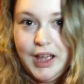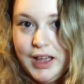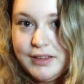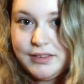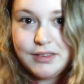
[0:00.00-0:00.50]

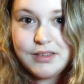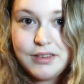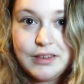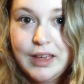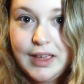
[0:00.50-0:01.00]
And
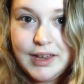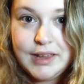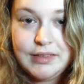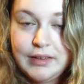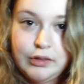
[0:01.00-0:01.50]
since today
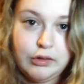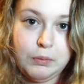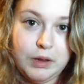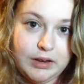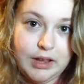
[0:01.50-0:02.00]
is Easter
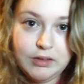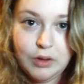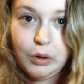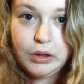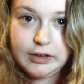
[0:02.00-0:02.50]
Monday, it's
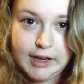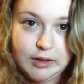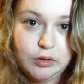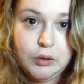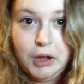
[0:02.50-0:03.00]
a
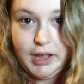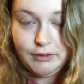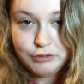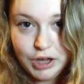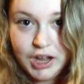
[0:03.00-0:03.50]
holiday, so I
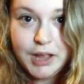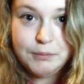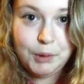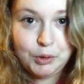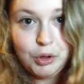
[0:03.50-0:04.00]
have
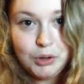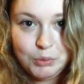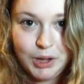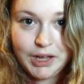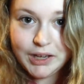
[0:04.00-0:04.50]
time. I'm not at
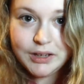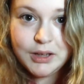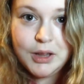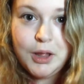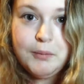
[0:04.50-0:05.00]
work.
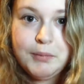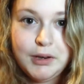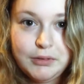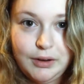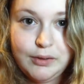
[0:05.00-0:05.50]

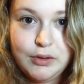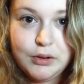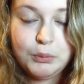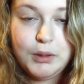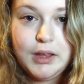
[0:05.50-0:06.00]
But the rest of
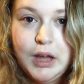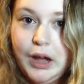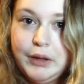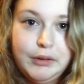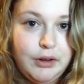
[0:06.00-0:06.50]
the week
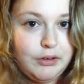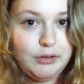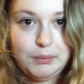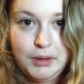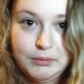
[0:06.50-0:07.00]
I'm going
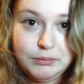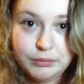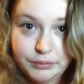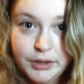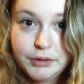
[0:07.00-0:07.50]
to be
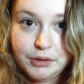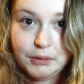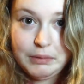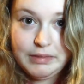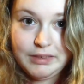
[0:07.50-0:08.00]

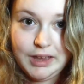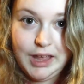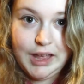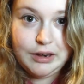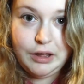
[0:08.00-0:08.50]
really
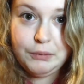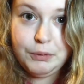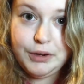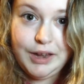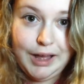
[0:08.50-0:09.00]
busy and I
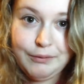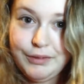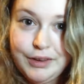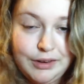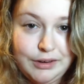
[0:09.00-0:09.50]
won't
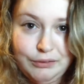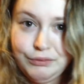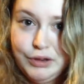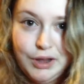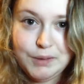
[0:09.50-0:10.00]
have
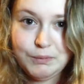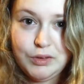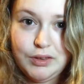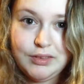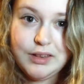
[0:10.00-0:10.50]
enough time
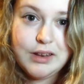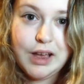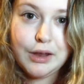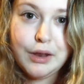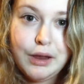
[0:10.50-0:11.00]
to sit
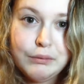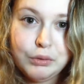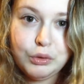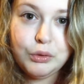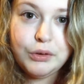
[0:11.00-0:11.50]
down and
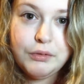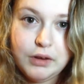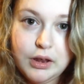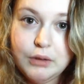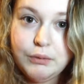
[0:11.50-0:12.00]
record a
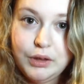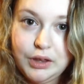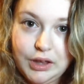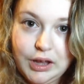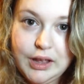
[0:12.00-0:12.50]
video for
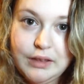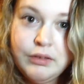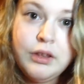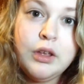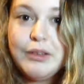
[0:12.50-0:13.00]
you
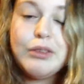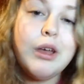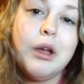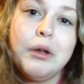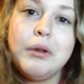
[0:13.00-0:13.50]
guys.
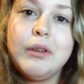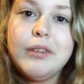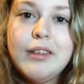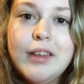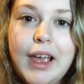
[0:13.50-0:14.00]
So
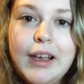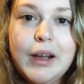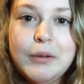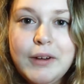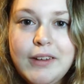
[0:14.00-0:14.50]
today
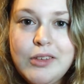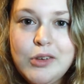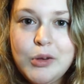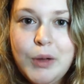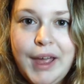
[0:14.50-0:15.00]
I wanted to
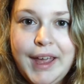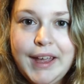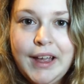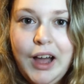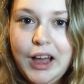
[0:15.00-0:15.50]
do
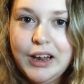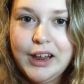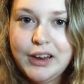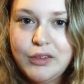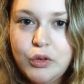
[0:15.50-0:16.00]
a
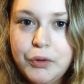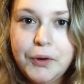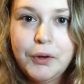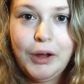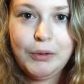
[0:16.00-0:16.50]
eyeliner
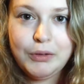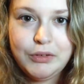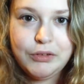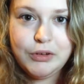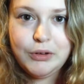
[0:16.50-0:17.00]
tutorial. I want
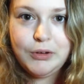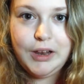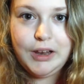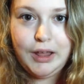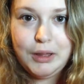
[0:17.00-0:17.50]
to do
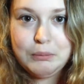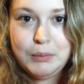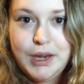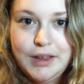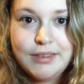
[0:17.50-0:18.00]
a
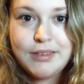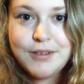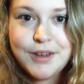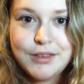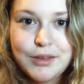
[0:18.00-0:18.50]
mini
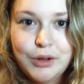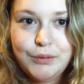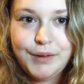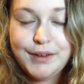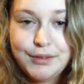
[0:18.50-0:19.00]
series
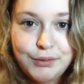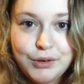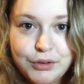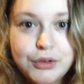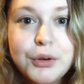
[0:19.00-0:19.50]
of
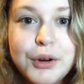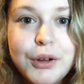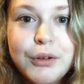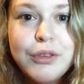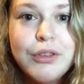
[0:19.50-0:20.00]
different
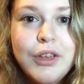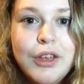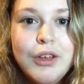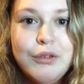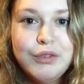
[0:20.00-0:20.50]
tutorials
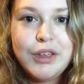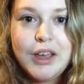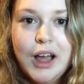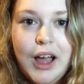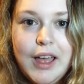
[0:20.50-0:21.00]
for
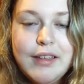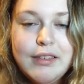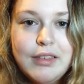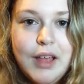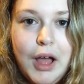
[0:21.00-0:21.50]
you guys.